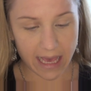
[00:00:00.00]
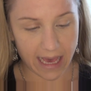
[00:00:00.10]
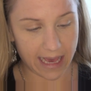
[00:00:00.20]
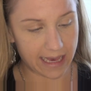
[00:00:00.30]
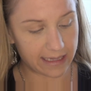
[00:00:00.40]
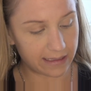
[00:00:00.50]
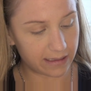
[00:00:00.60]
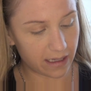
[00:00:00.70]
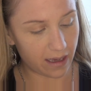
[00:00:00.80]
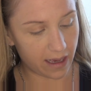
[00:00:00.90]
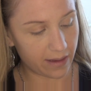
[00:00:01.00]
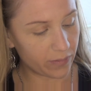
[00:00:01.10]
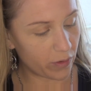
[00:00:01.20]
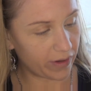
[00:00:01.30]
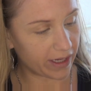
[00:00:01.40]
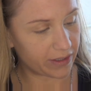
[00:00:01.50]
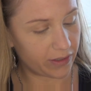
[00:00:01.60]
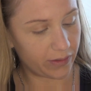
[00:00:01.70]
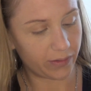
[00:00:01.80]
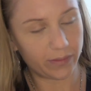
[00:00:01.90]
And I'm going
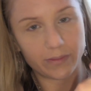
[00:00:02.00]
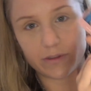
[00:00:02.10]
to